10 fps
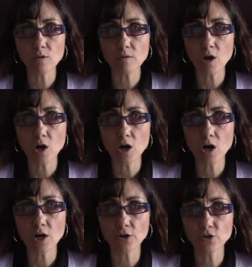
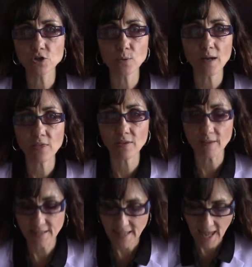lawn or do anything
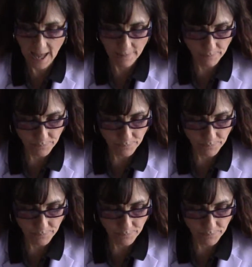like that.